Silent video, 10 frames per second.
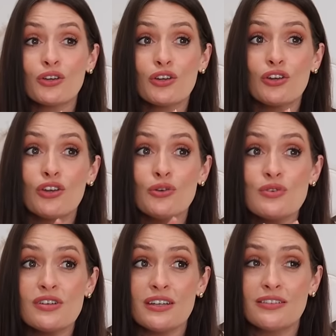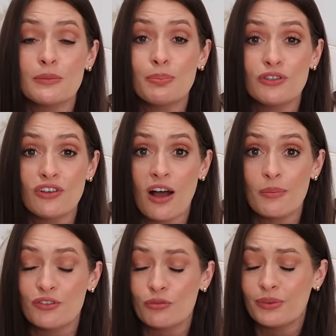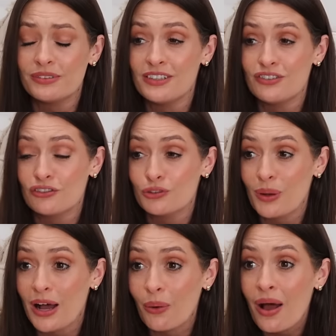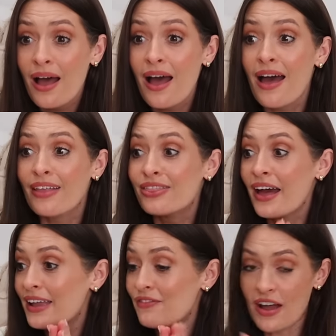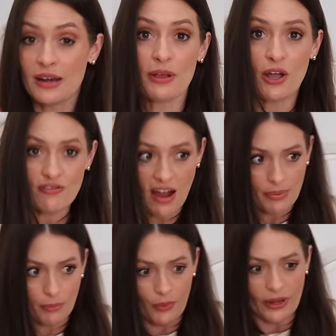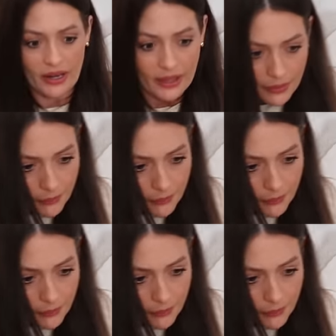cutest pajamas for my sister as well. They, in fact, let me go and grab them quickly.